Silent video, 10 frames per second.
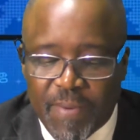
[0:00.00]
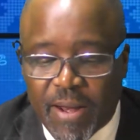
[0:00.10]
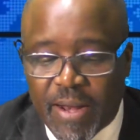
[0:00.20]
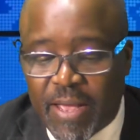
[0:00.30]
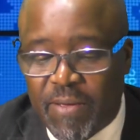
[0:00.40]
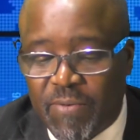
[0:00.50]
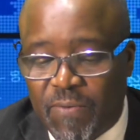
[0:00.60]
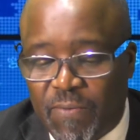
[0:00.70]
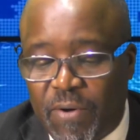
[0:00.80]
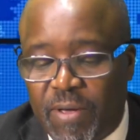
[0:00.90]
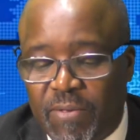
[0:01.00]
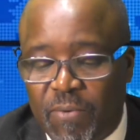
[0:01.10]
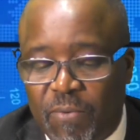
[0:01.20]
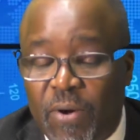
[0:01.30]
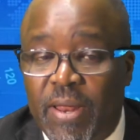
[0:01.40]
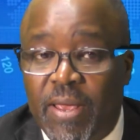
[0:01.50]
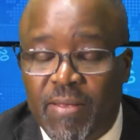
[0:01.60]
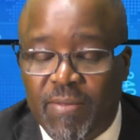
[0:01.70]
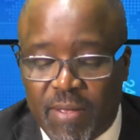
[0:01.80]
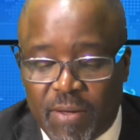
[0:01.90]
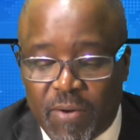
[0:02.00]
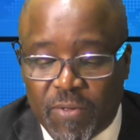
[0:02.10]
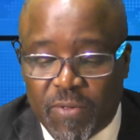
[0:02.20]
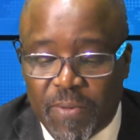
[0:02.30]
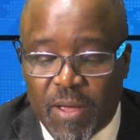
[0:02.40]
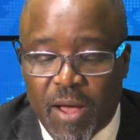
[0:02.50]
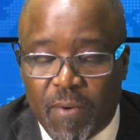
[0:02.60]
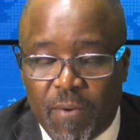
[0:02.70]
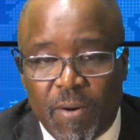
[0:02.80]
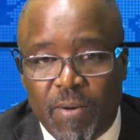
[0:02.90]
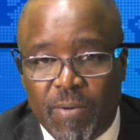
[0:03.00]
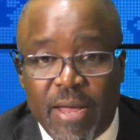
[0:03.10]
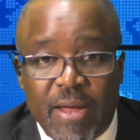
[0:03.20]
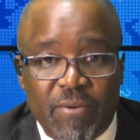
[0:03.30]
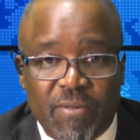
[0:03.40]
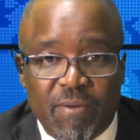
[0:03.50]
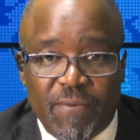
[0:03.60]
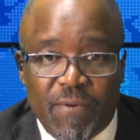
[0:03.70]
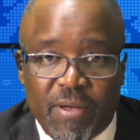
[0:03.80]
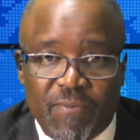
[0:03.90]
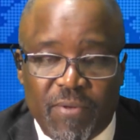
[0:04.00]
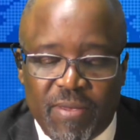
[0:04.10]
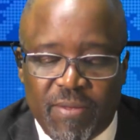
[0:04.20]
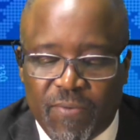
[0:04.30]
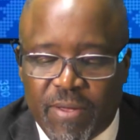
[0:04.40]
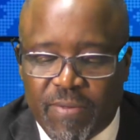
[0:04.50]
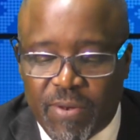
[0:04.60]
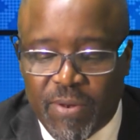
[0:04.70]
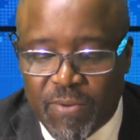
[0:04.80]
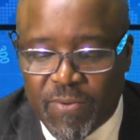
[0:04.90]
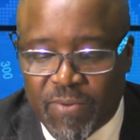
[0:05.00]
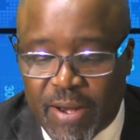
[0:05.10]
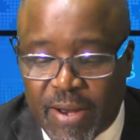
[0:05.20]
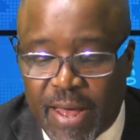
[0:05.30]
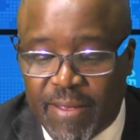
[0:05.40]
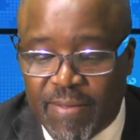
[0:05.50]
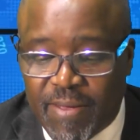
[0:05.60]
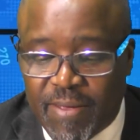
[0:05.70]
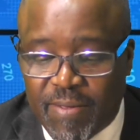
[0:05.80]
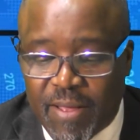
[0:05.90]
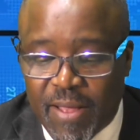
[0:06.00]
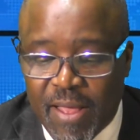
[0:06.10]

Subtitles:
I'd like us to focus on what is going to be our countries of focus for this week's news and analysis.